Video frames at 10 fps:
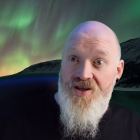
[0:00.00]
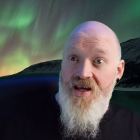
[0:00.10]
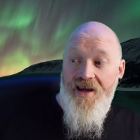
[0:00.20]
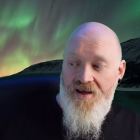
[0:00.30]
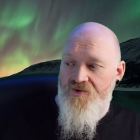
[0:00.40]

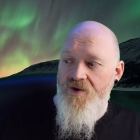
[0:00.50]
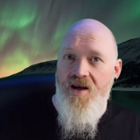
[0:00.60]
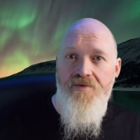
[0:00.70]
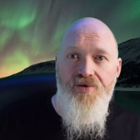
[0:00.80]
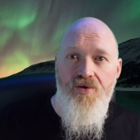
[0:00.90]
saying it's
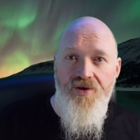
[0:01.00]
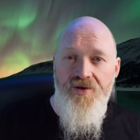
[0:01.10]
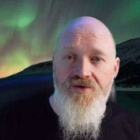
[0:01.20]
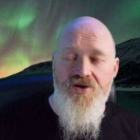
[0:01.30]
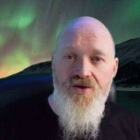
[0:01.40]
really
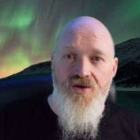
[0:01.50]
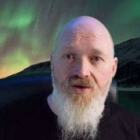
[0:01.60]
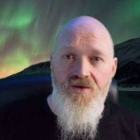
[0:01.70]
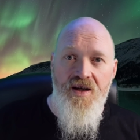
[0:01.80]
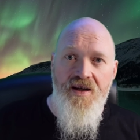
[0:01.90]
important
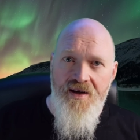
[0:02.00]
to